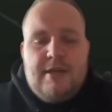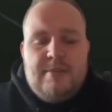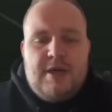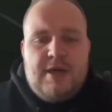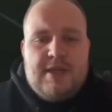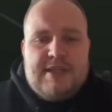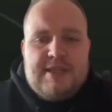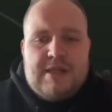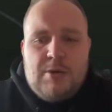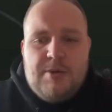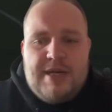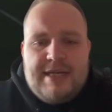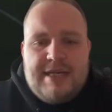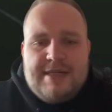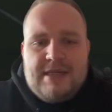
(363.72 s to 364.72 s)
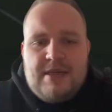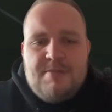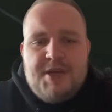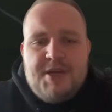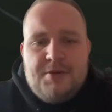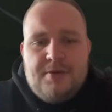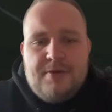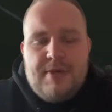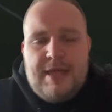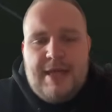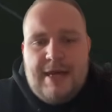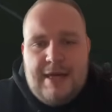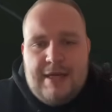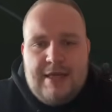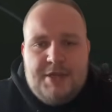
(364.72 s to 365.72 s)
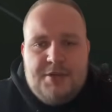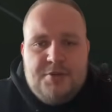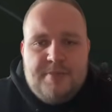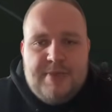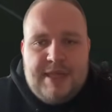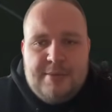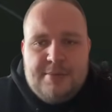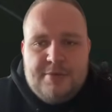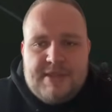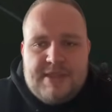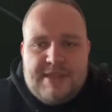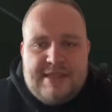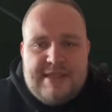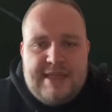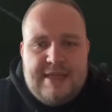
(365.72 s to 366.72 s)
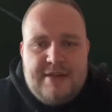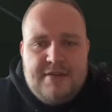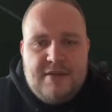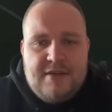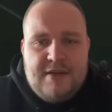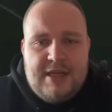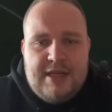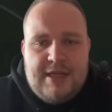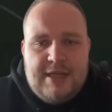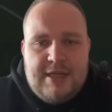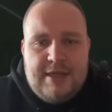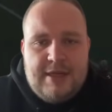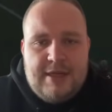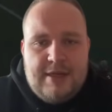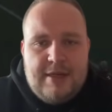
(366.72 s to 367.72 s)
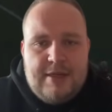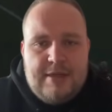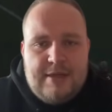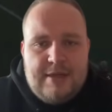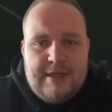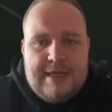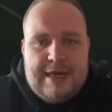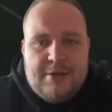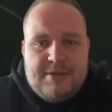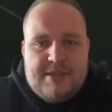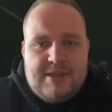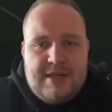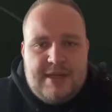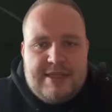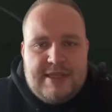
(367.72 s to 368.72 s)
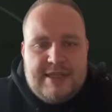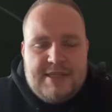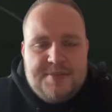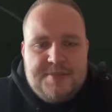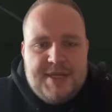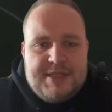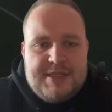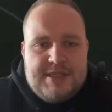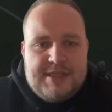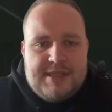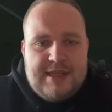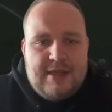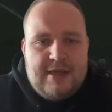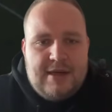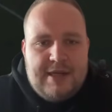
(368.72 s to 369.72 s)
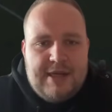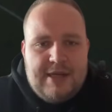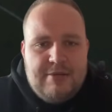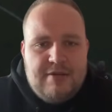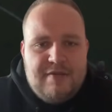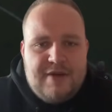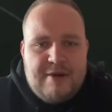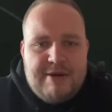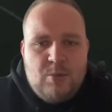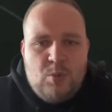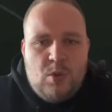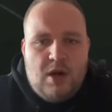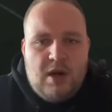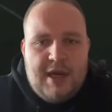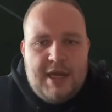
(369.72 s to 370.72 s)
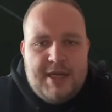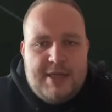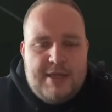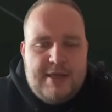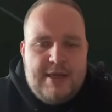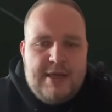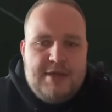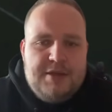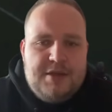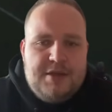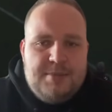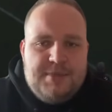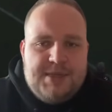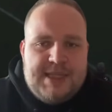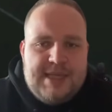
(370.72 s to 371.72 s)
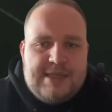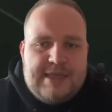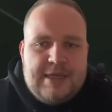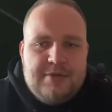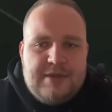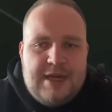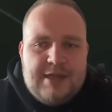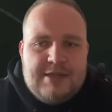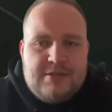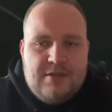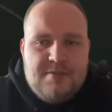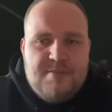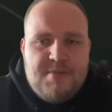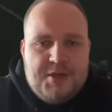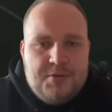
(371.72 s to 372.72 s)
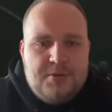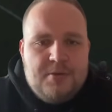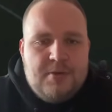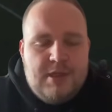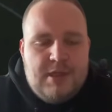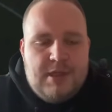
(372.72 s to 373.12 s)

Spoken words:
passes going into the middle. And then you'll be able to see that the outside centre mids, as they are here, are very wide, and the number six held that sort of middle